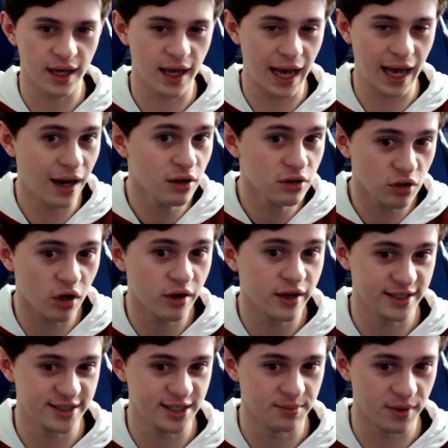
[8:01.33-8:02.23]
How long
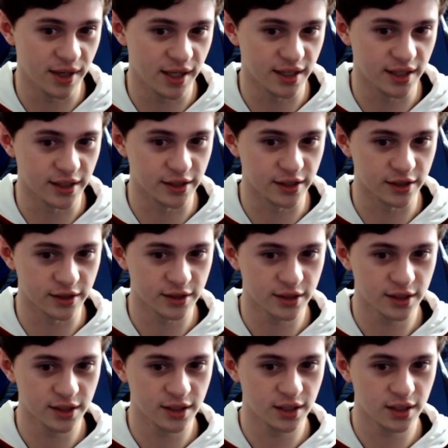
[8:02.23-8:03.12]
has he been there?
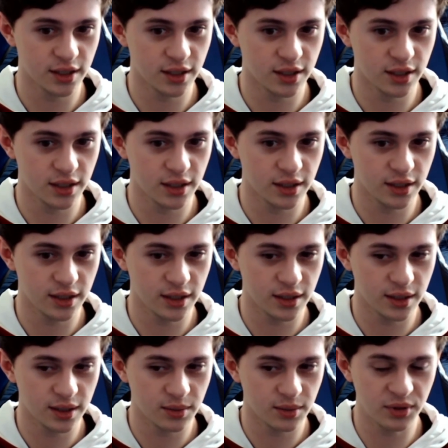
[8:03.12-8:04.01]

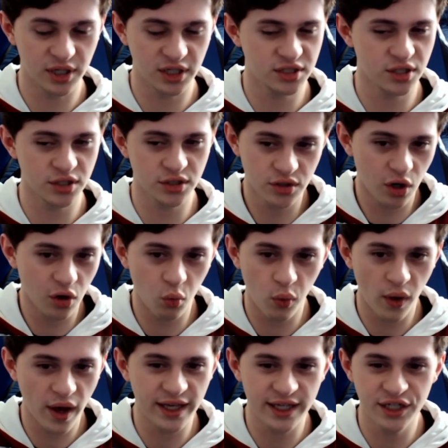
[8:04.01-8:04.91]
Because there's no
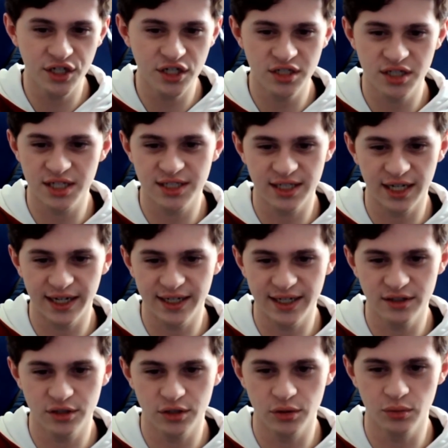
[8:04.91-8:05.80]
way he just
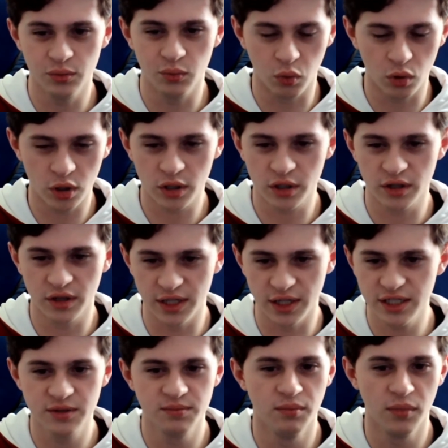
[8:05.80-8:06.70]
decided to work
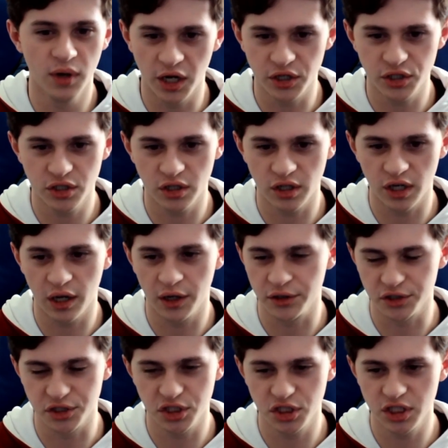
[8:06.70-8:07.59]
this much
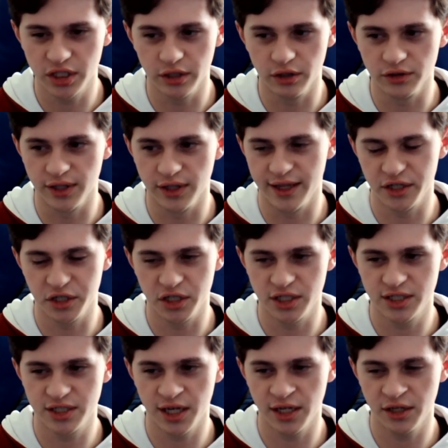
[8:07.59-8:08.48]
on Shield and
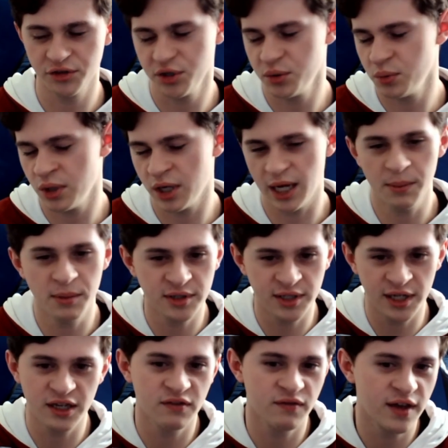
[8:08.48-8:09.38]
just say, you know what, I'm gonna
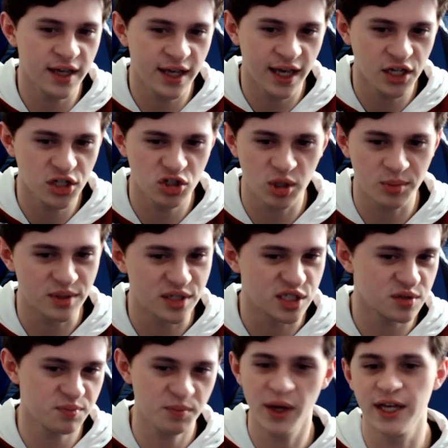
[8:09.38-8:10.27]
take a vacation up in
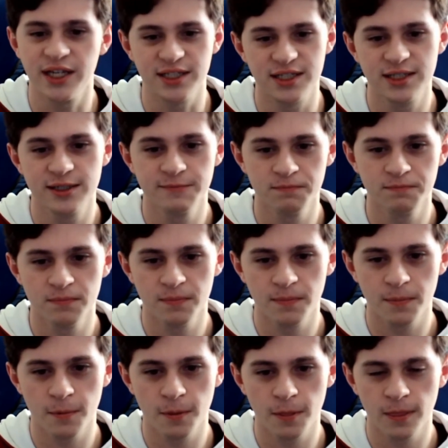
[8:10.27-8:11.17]
space.
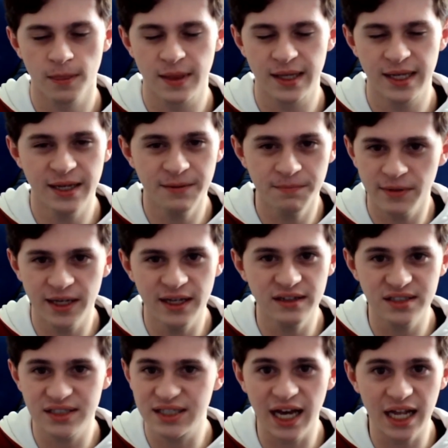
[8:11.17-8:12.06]
He
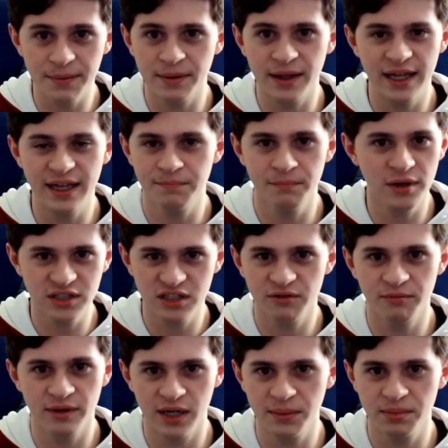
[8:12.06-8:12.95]
he's gotta be he must
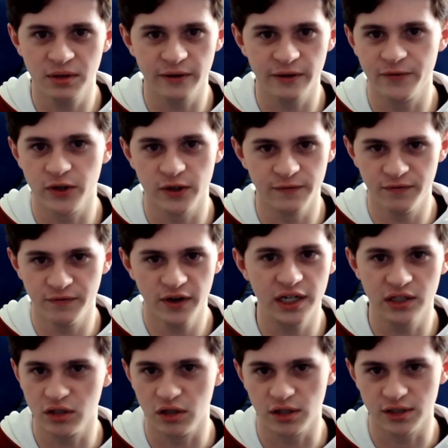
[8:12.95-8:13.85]
have been up there for a
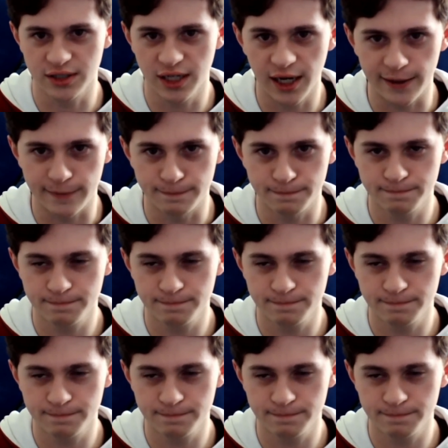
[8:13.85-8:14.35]
very long time.